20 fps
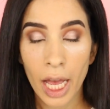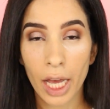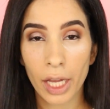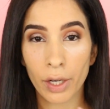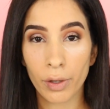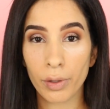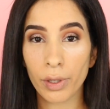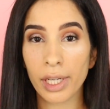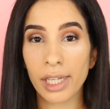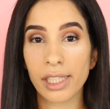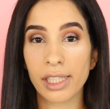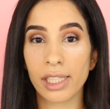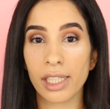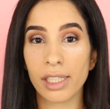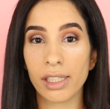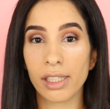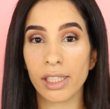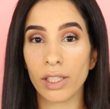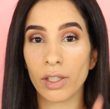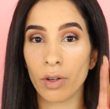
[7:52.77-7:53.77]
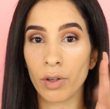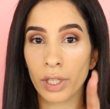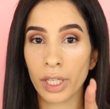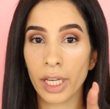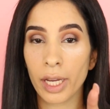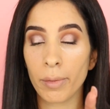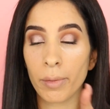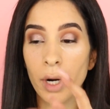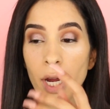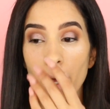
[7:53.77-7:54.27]
I know you guys can see it on
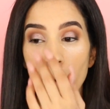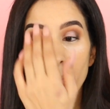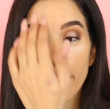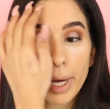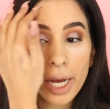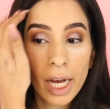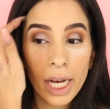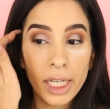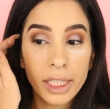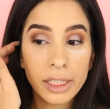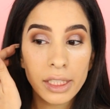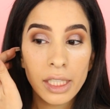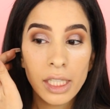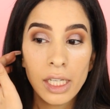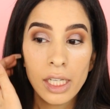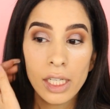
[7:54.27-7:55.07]
camera, but